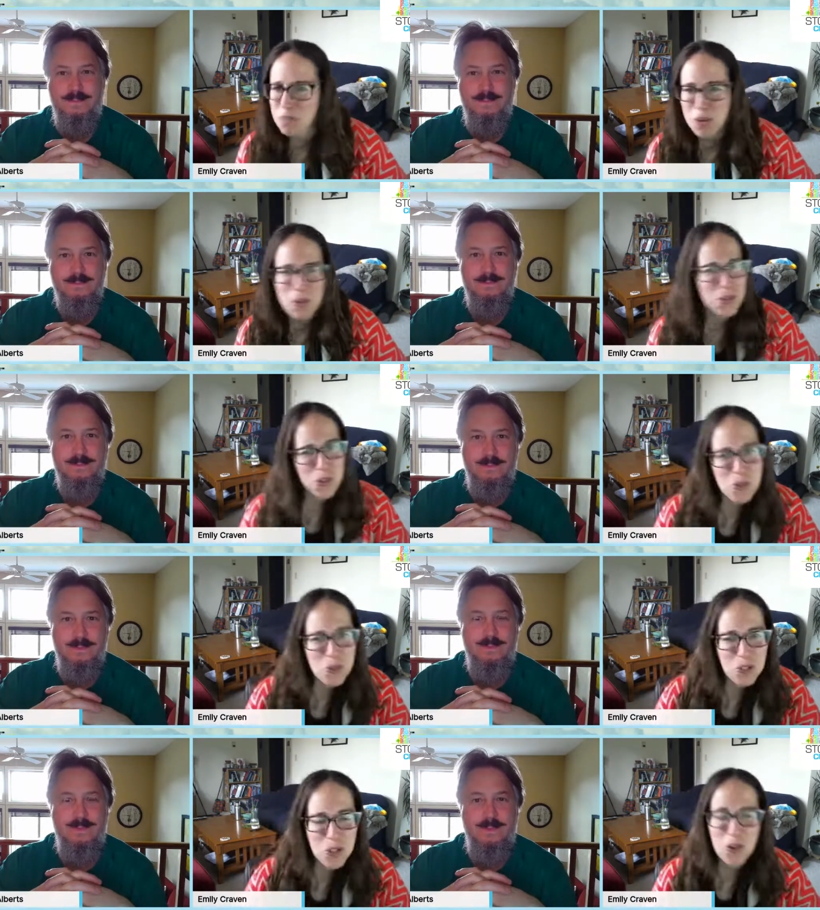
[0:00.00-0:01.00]
Speaker 1: or your
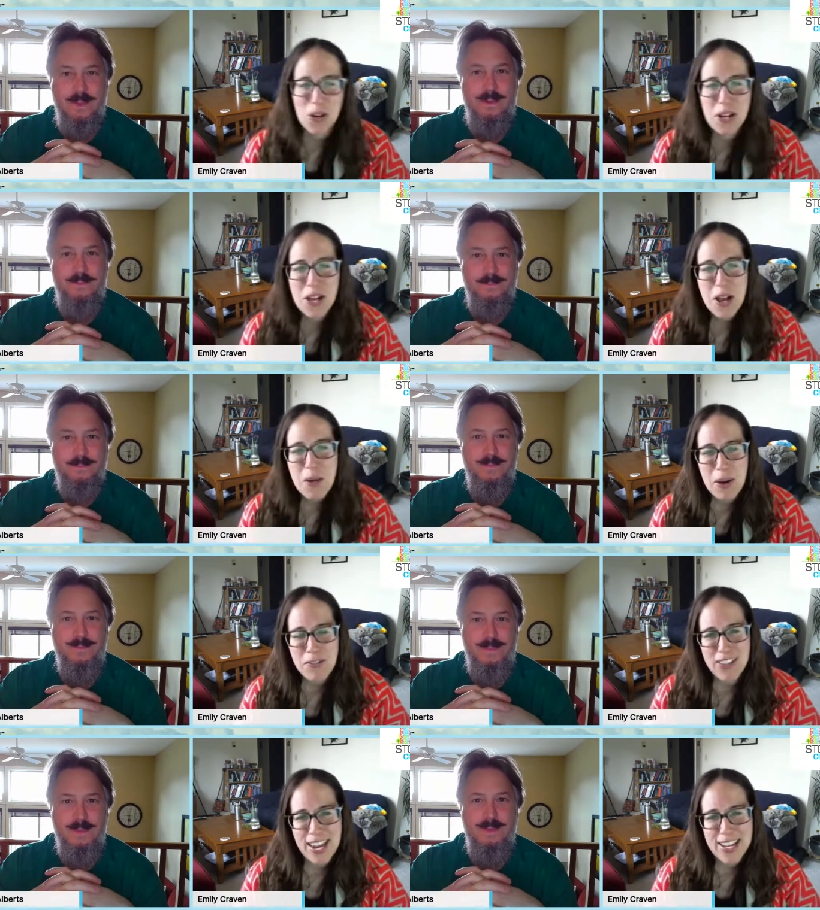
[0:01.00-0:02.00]
school or wherever
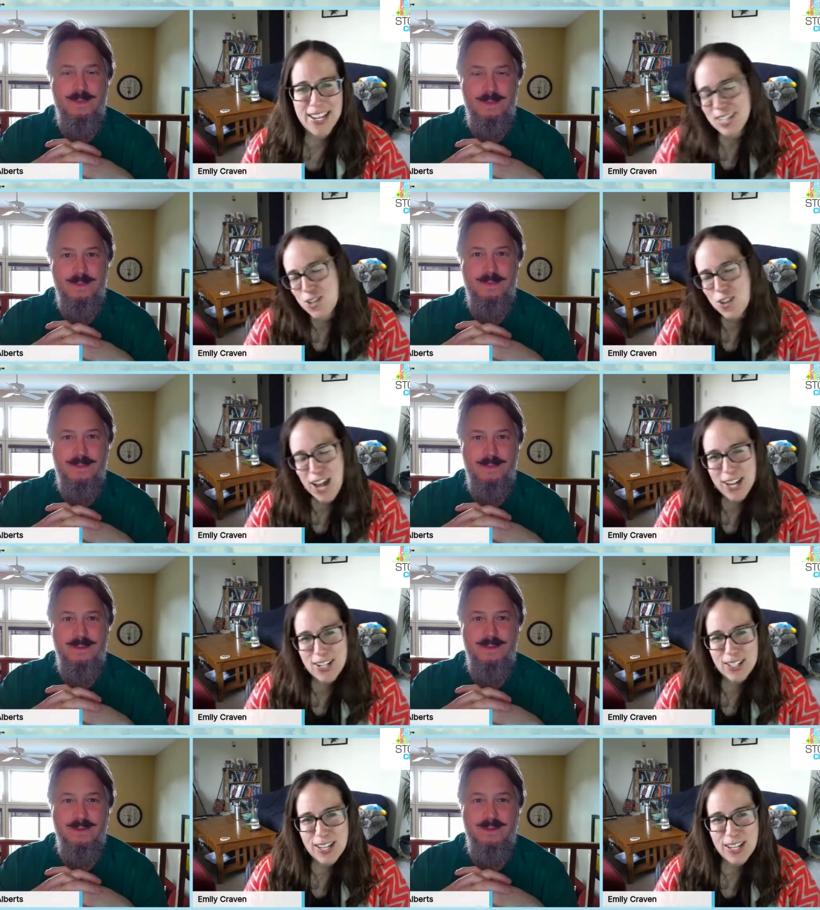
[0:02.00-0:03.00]
that is that you don't
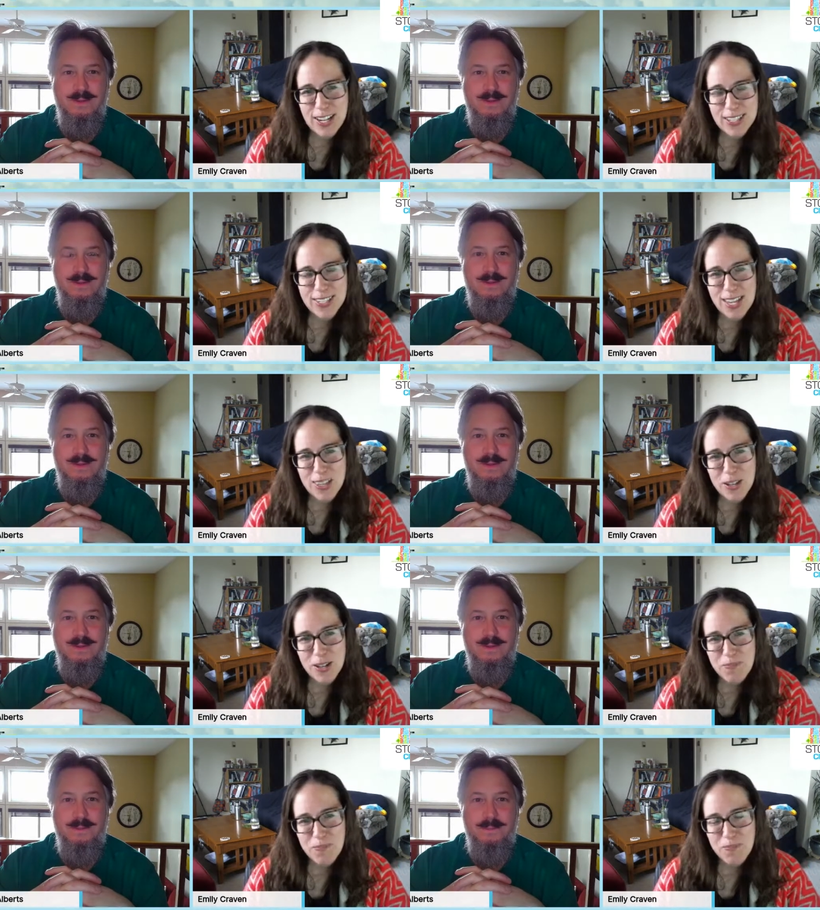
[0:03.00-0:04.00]
actually kind of see the
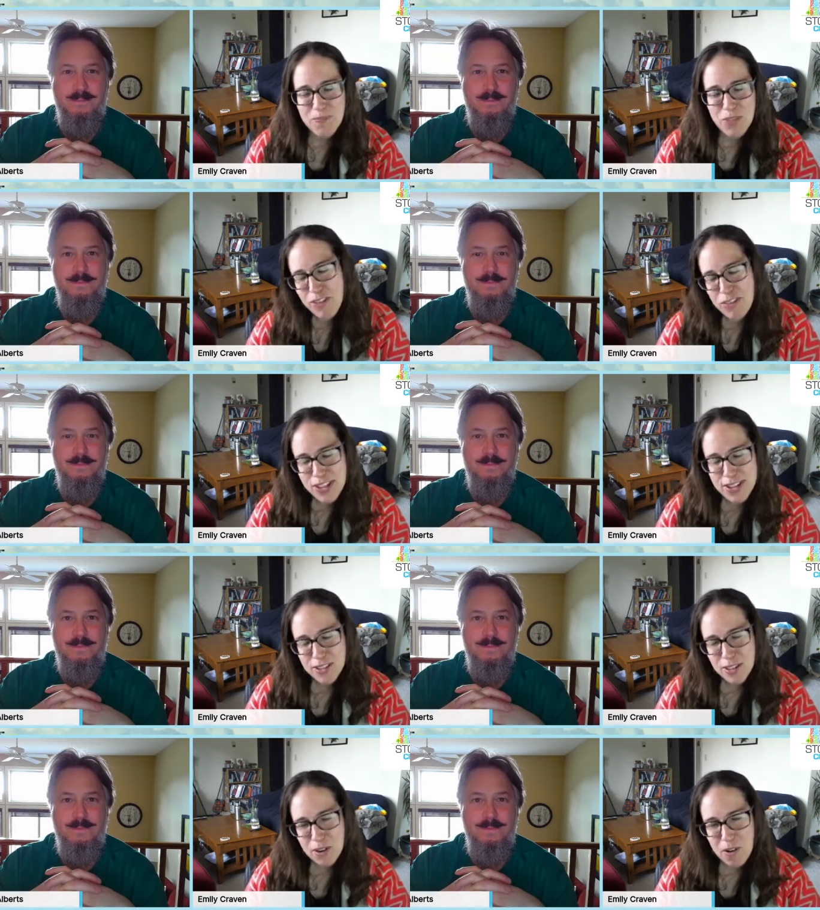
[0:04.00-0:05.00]
the fun things that
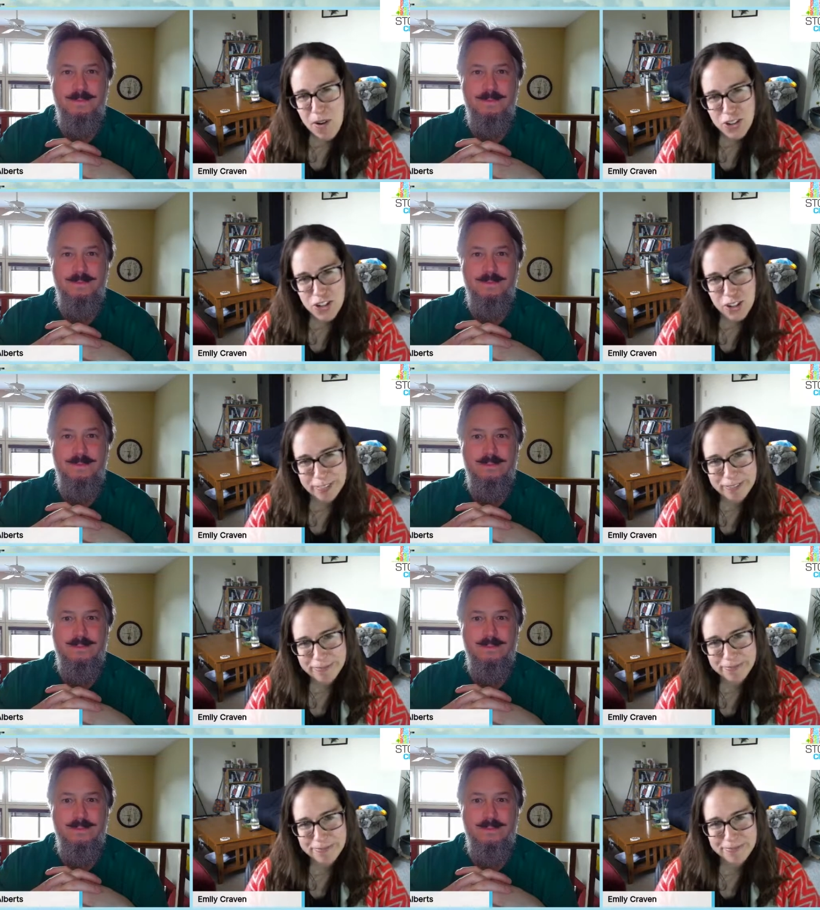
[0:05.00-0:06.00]
are around you
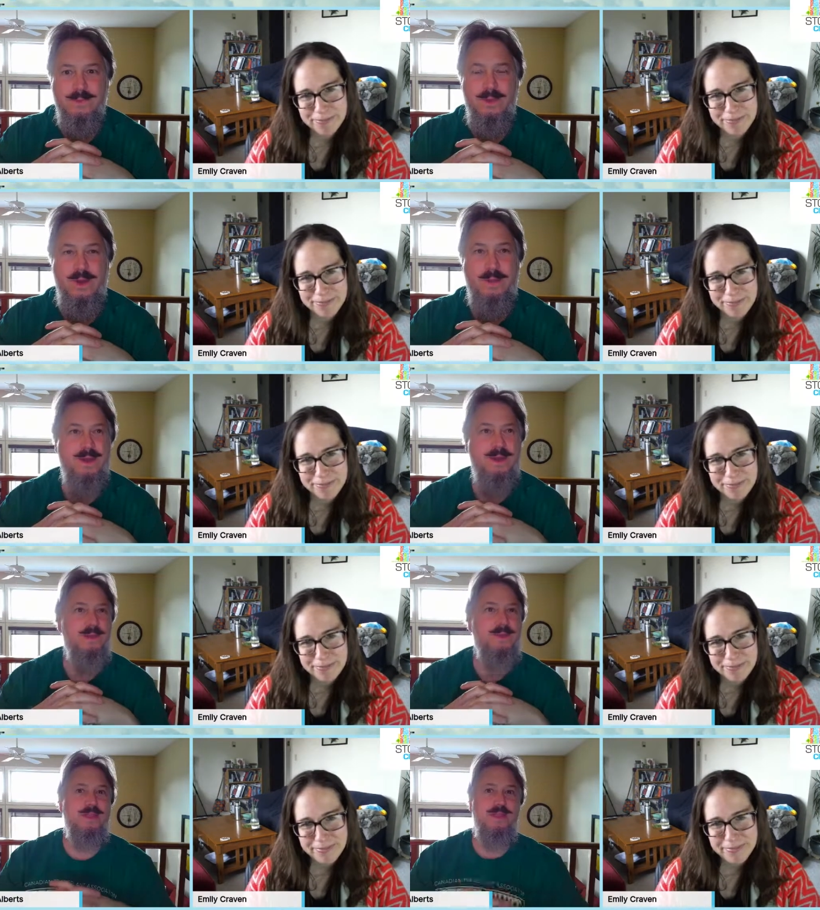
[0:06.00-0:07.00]
Speaker 2: no, absolutely. I
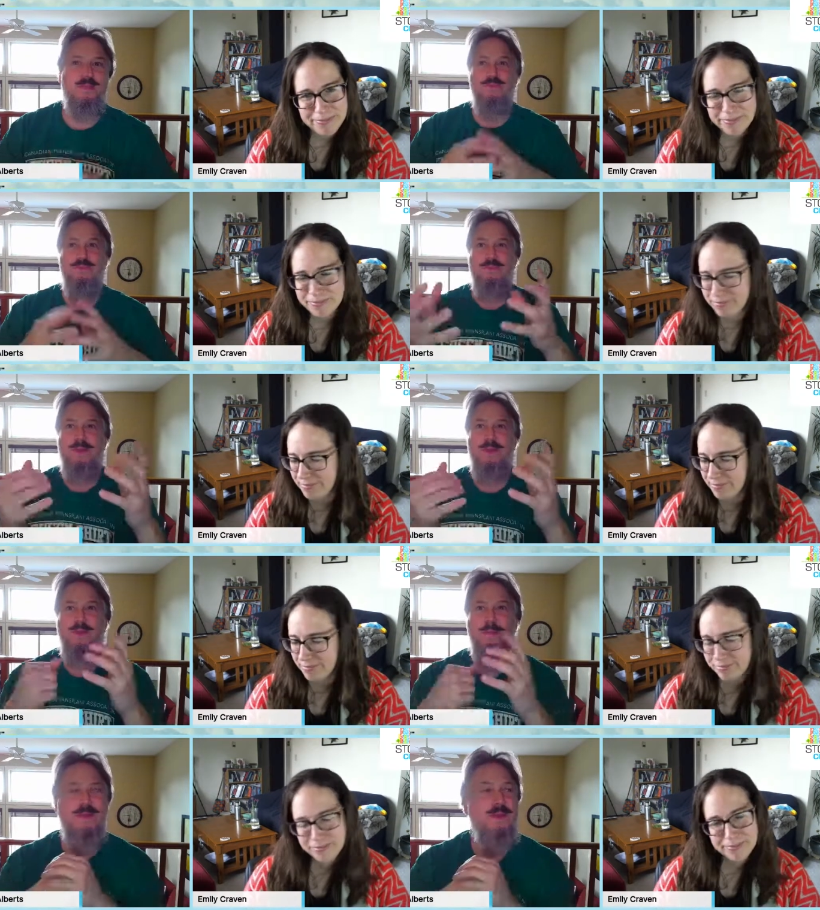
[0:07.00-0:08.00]
think that's cool, right? I
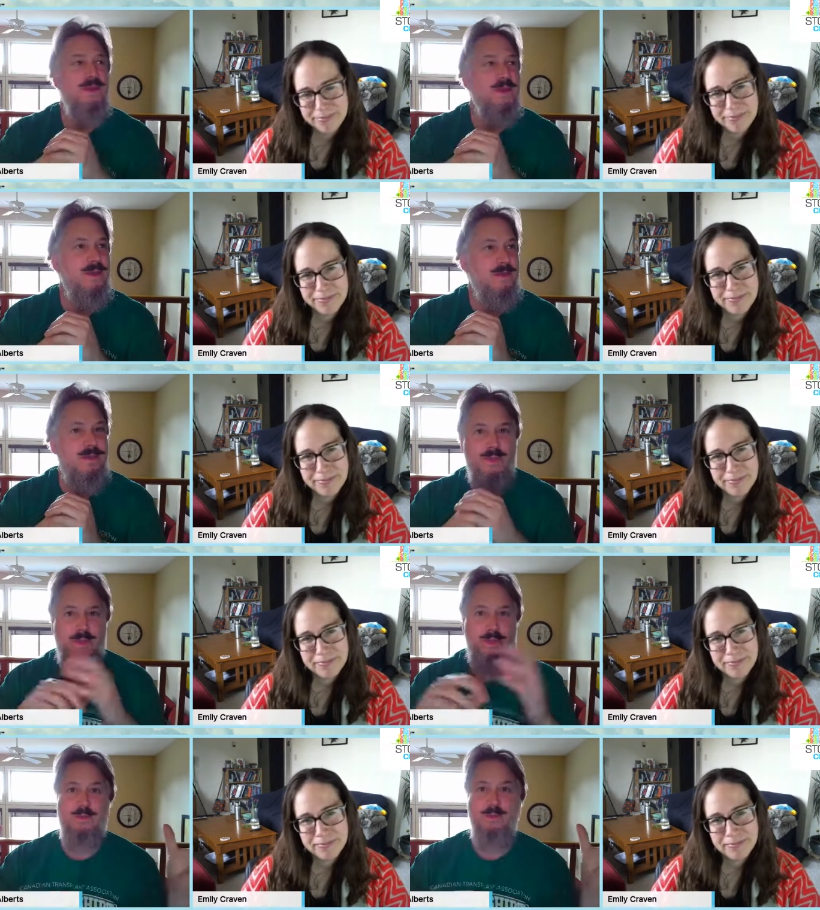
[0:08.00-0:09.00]
mean, we
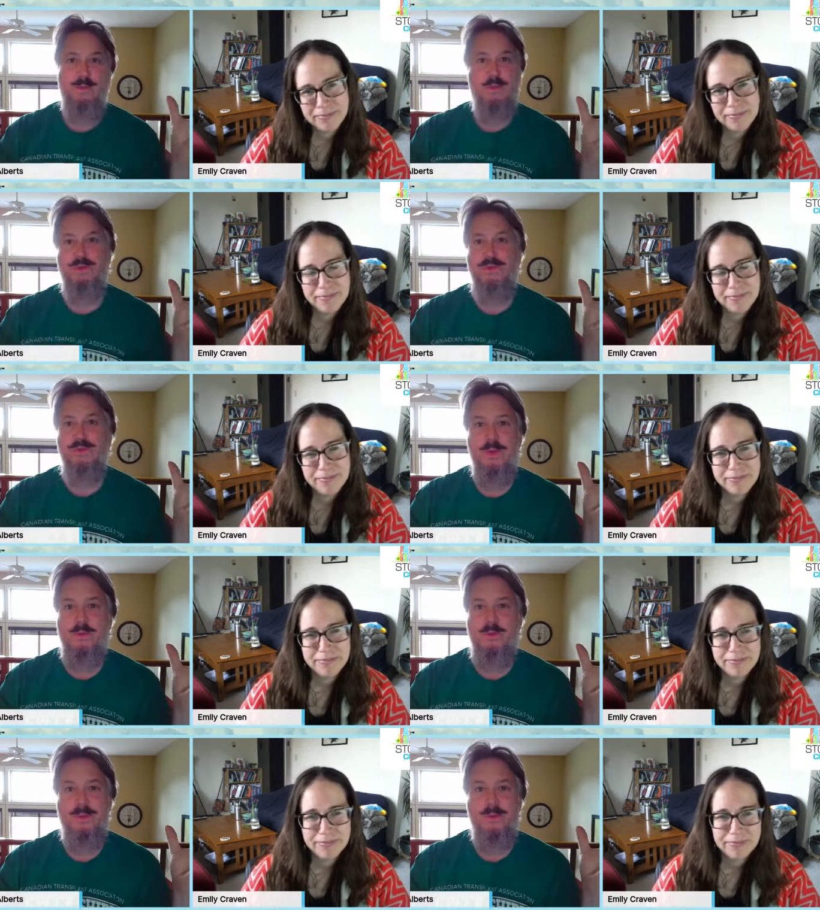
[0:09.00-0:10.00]
think about going to New York,
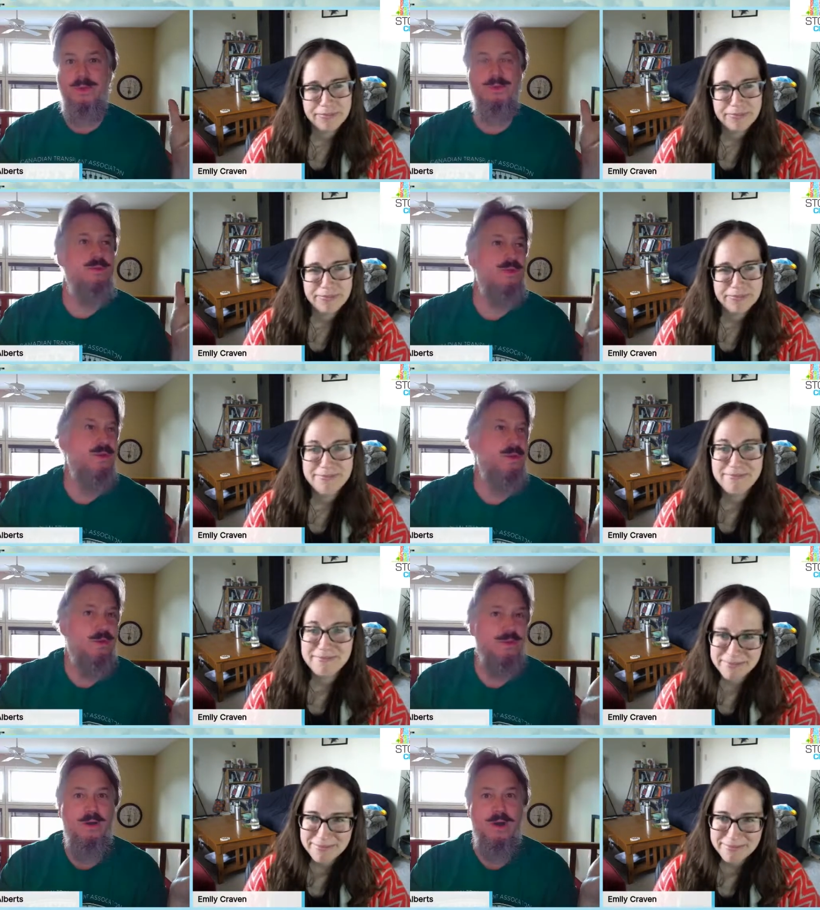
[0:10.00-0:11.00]
right? What do you do? You jump on
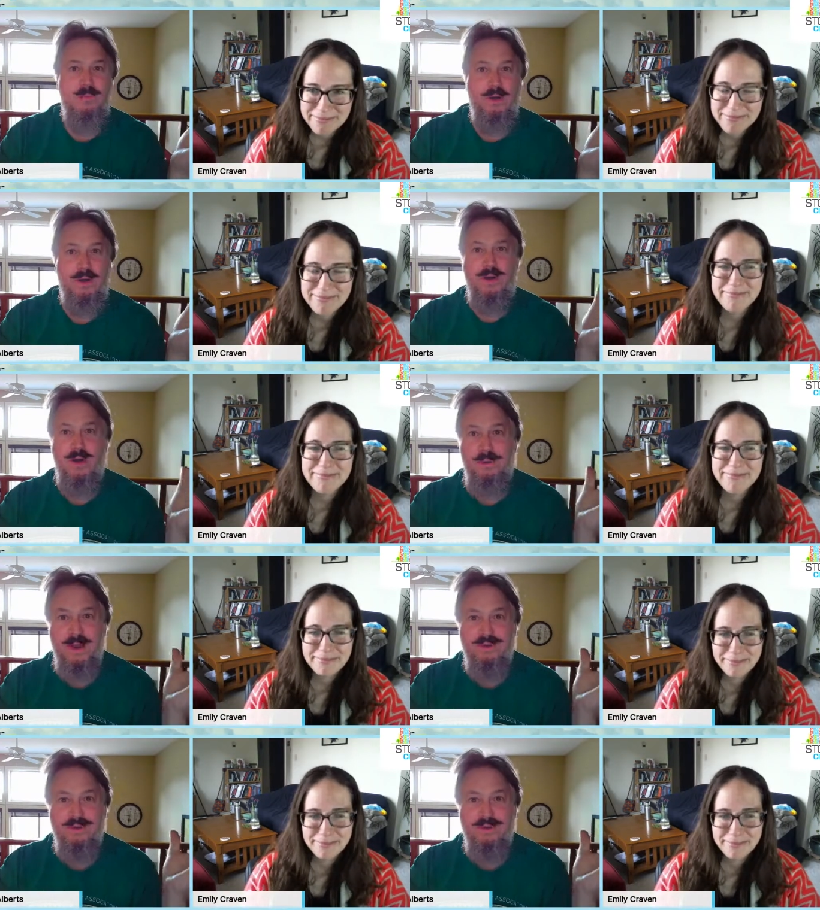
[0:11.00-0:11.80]
the hop on, hop off